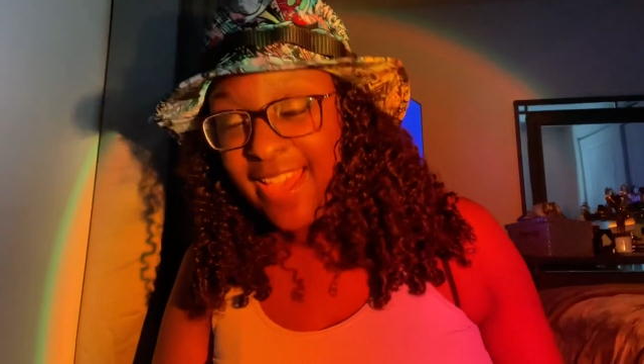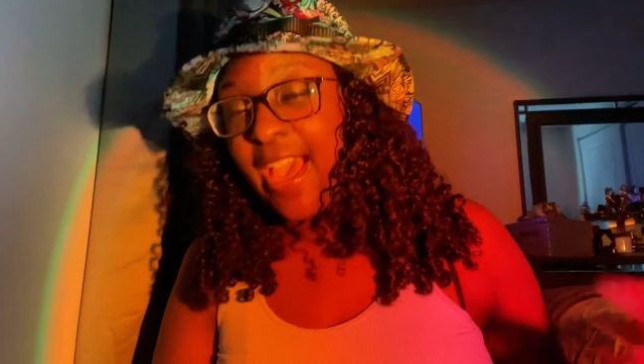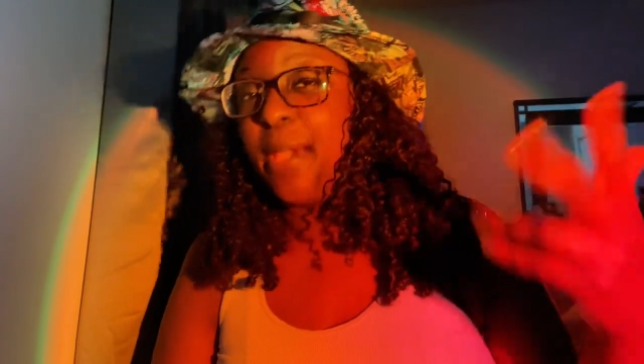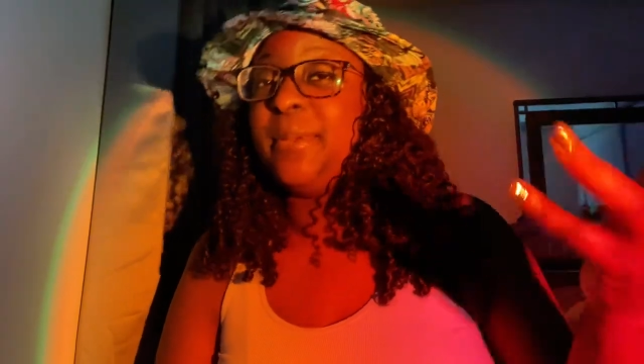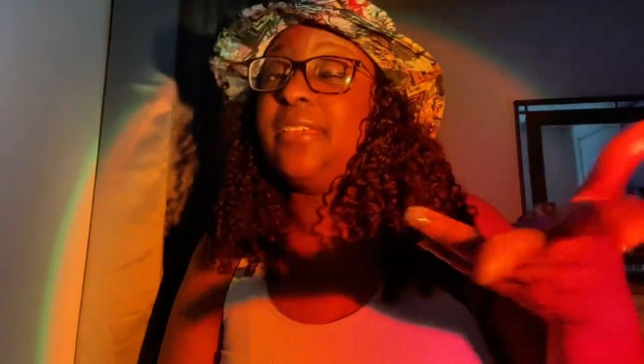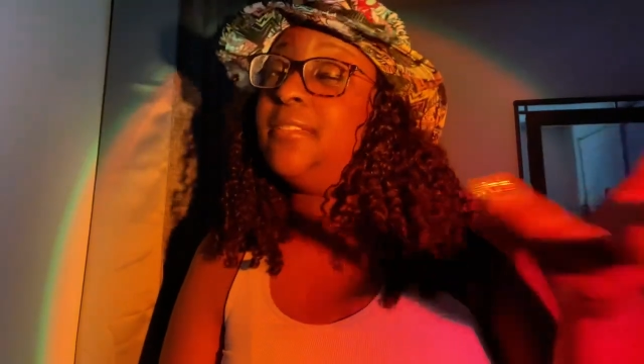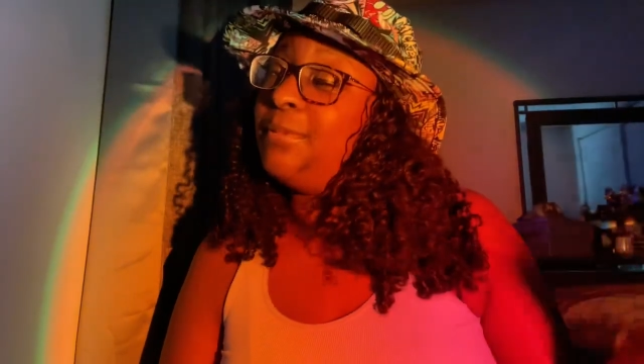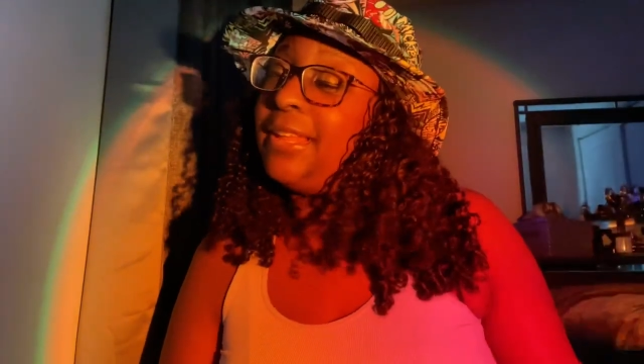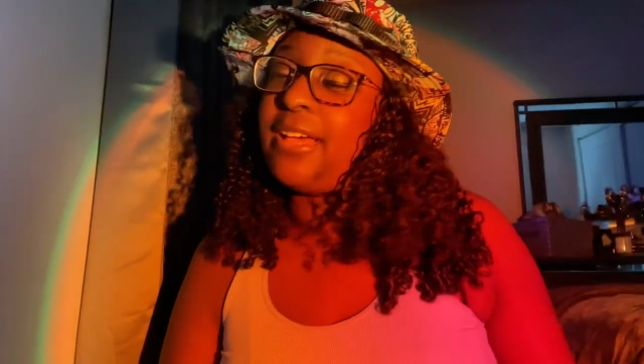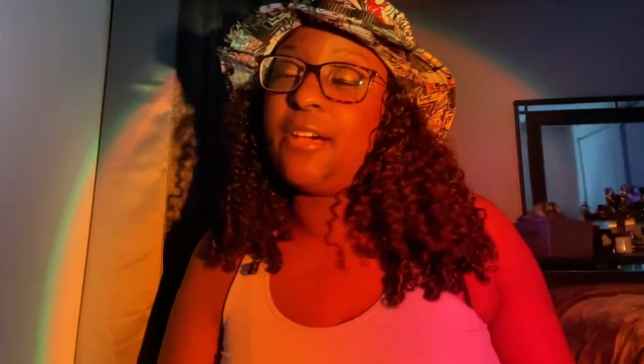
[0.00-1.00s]
I mean, you
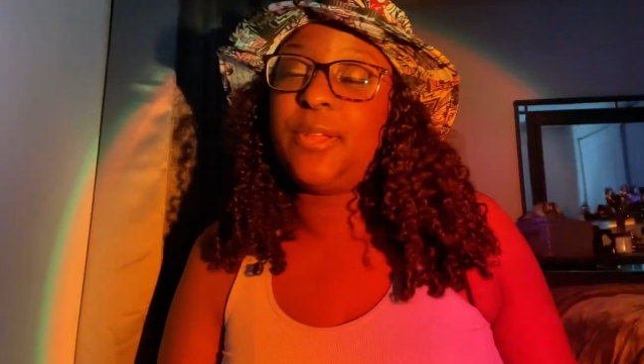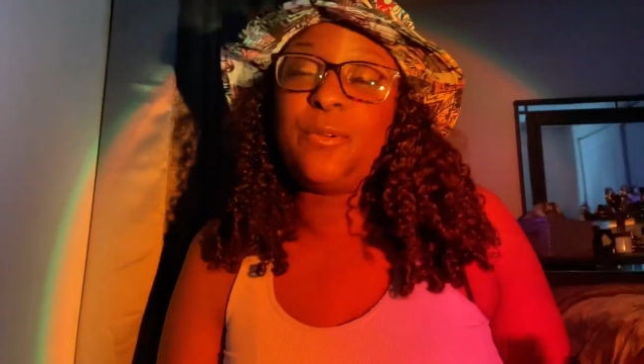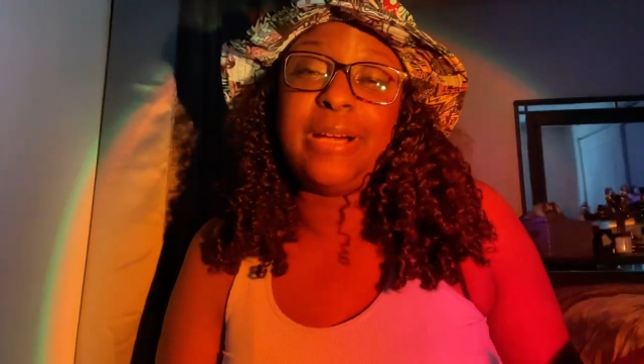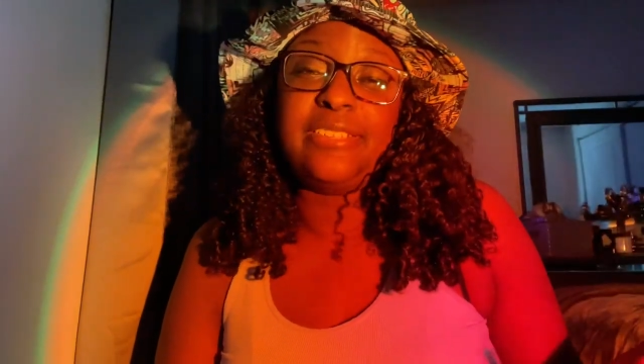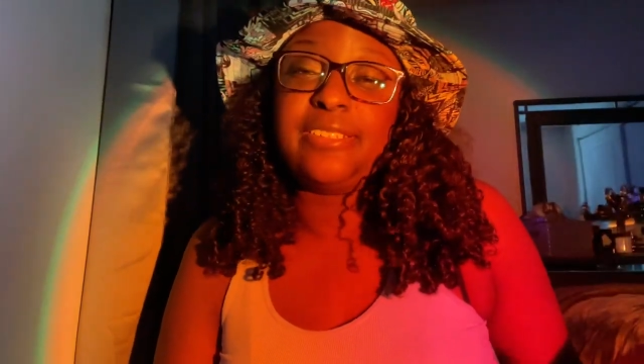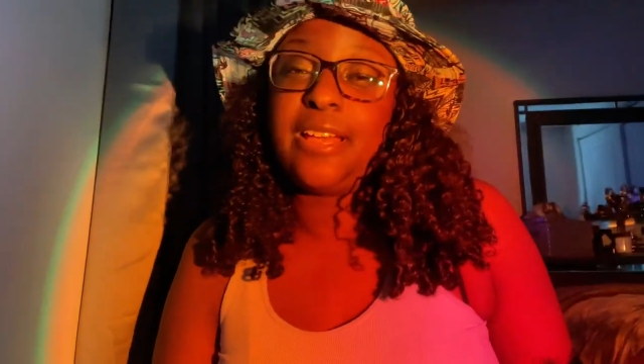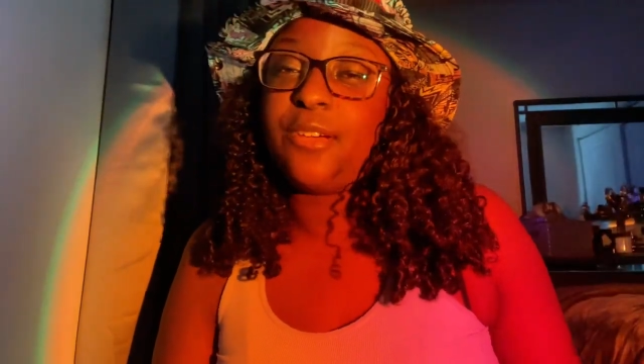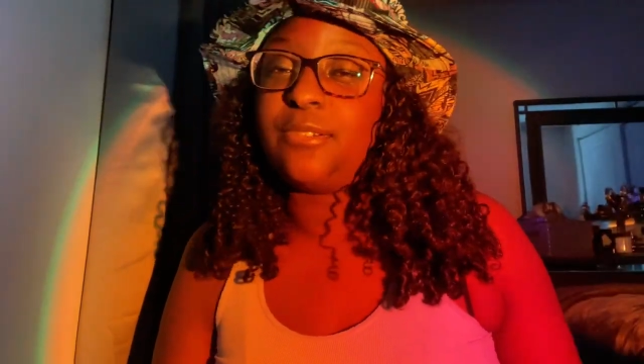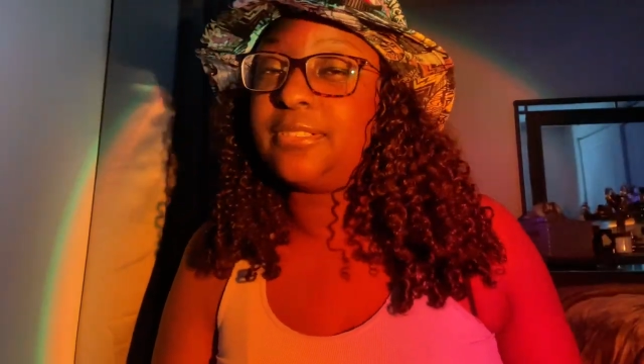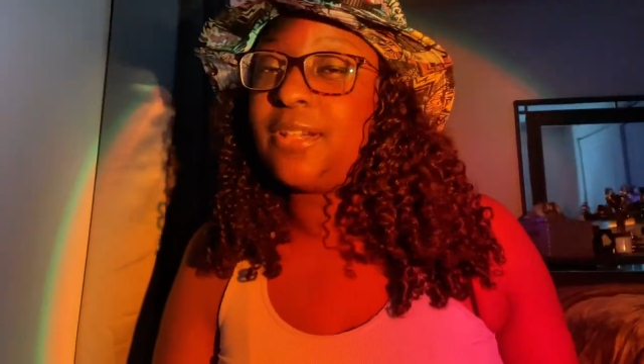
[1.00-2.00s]
probably already watched it. I
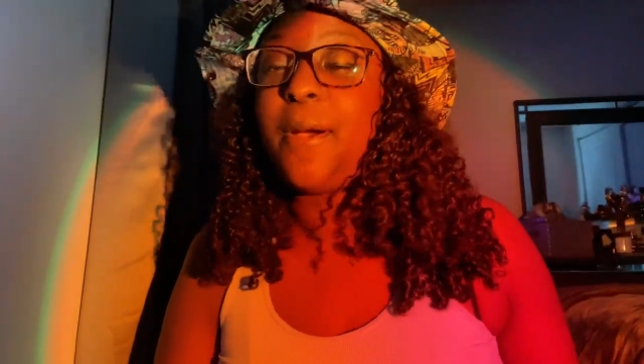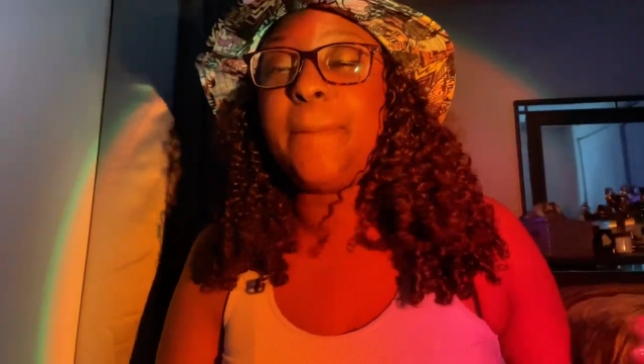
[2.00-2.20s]
don't know,